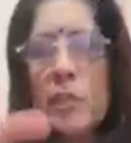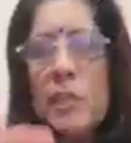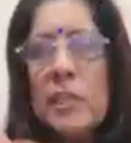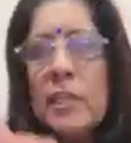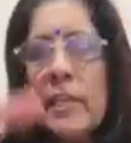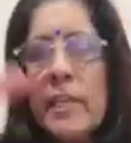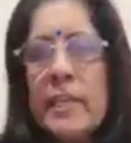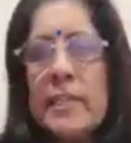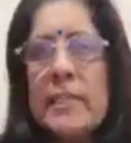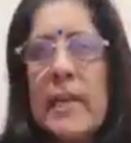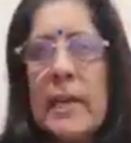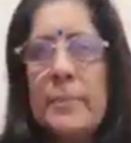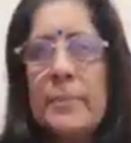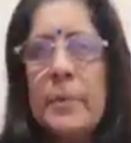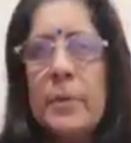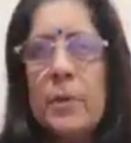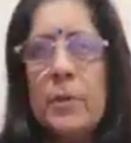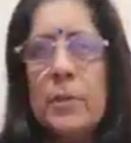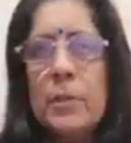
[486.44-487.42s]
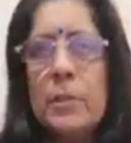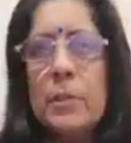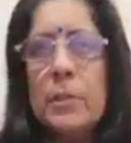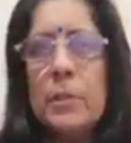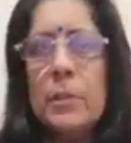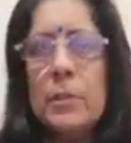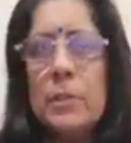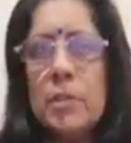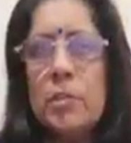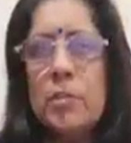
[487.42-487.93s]
see the example on
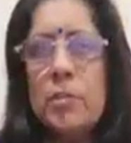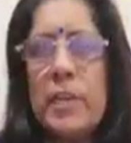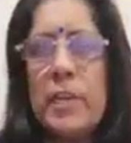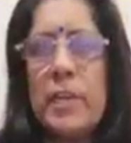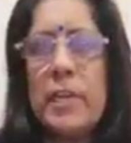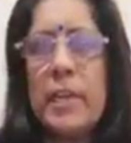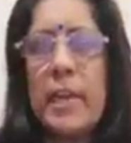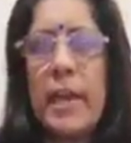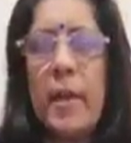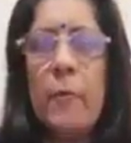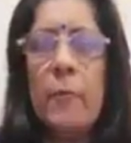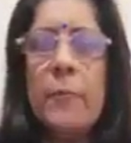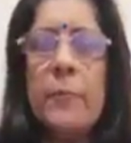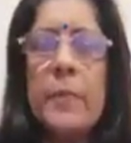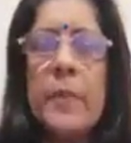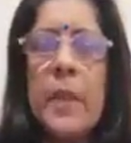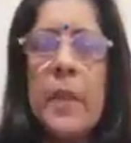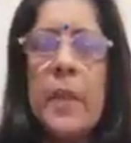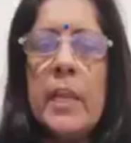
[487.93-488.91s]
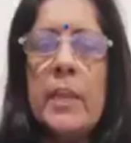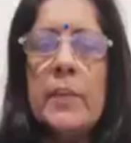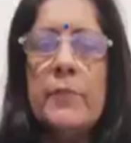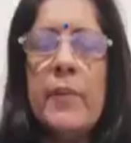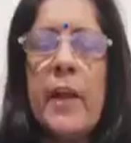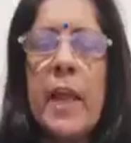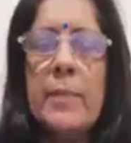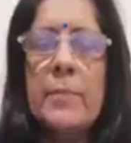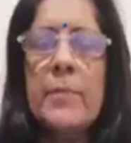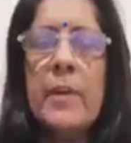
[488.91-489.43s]
the screen now. If
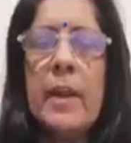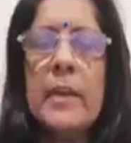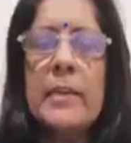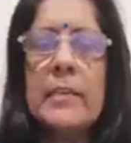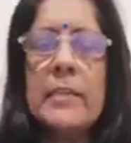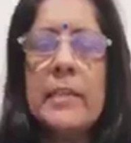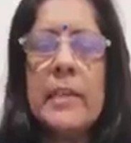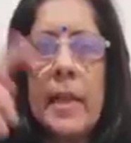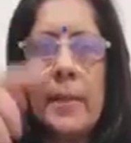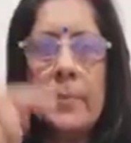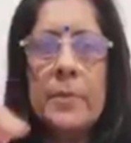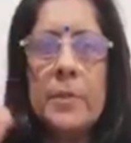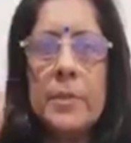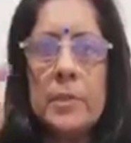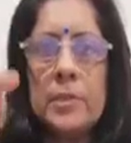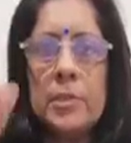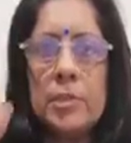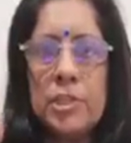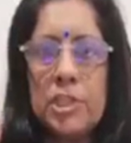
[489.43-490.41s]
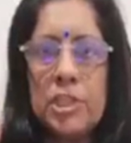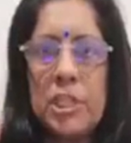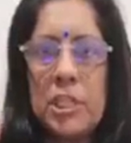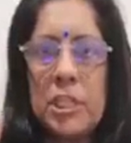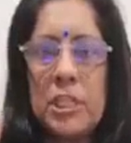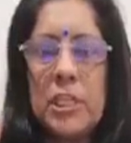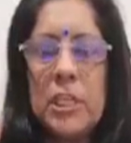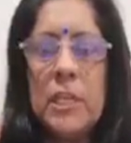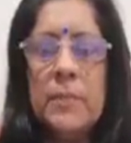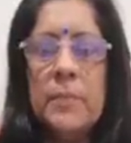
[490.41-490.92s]
I'm writing capital
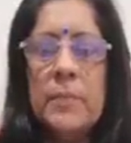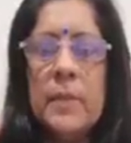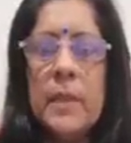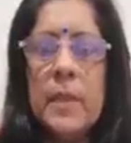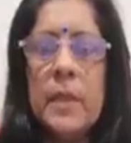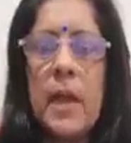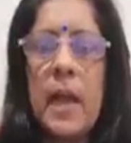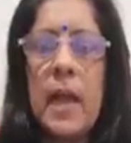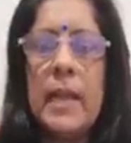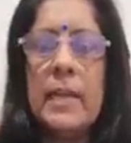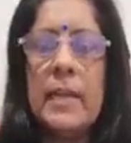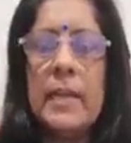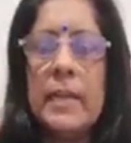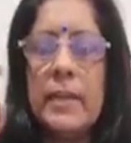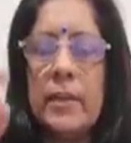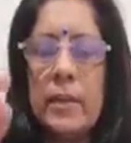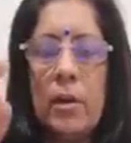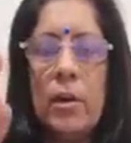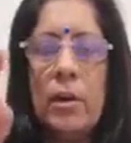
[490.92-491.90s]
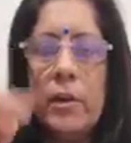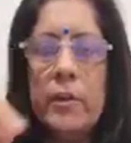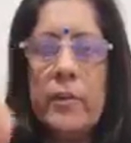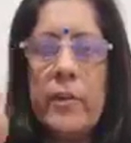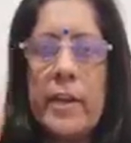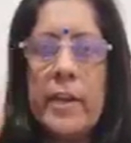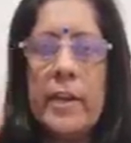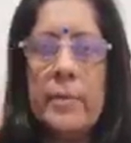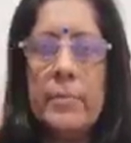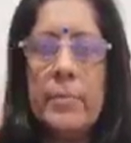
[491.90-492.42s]
G, on a
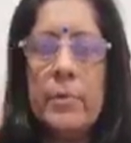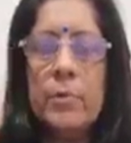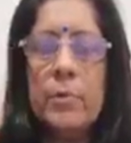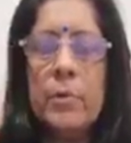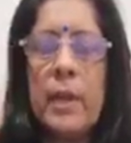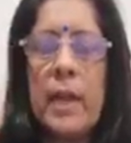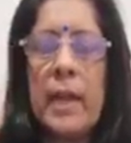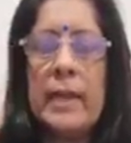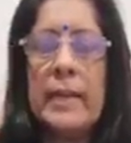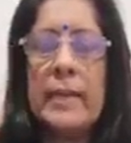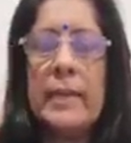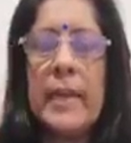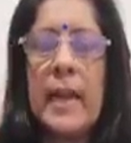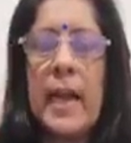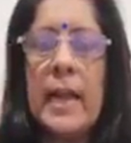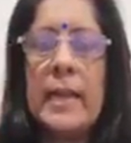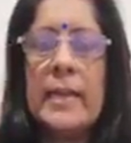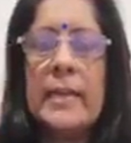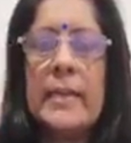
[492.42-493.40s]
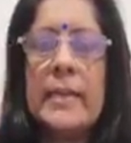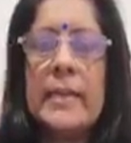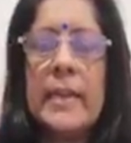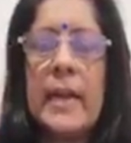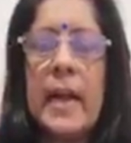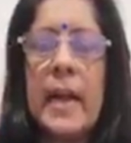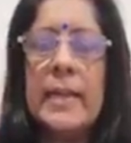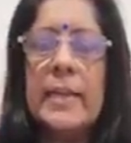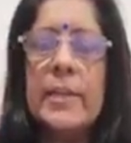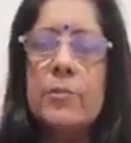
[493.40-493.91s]
red and blue line,
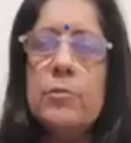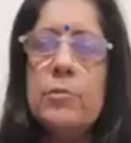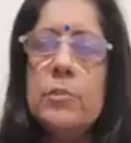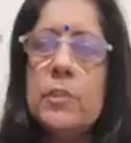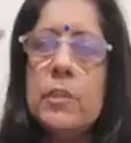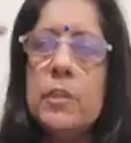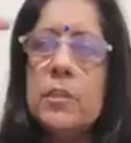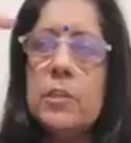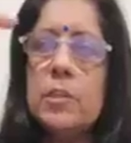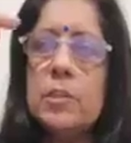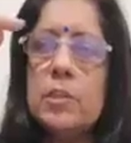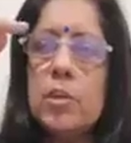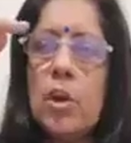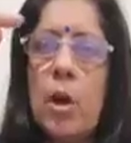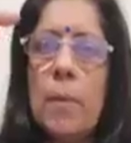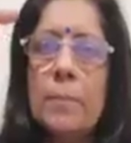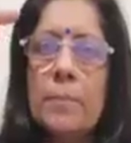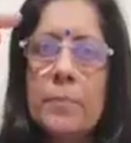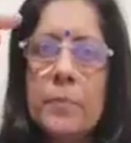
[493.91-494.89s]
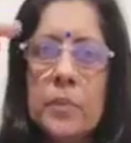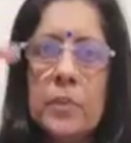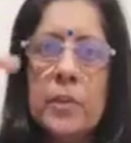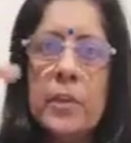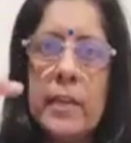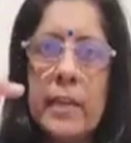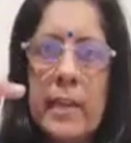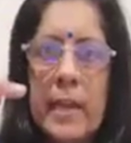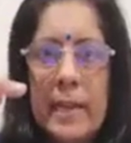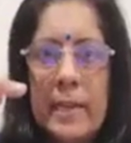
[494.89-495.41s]
I use the top
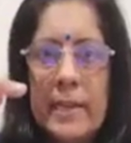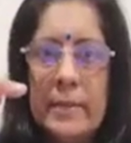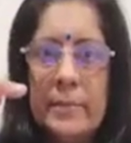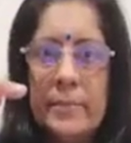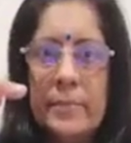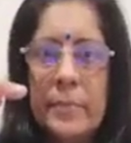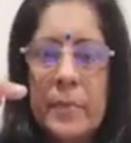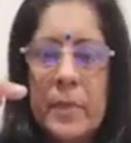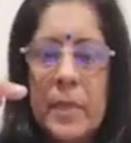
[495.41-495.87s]
3 line.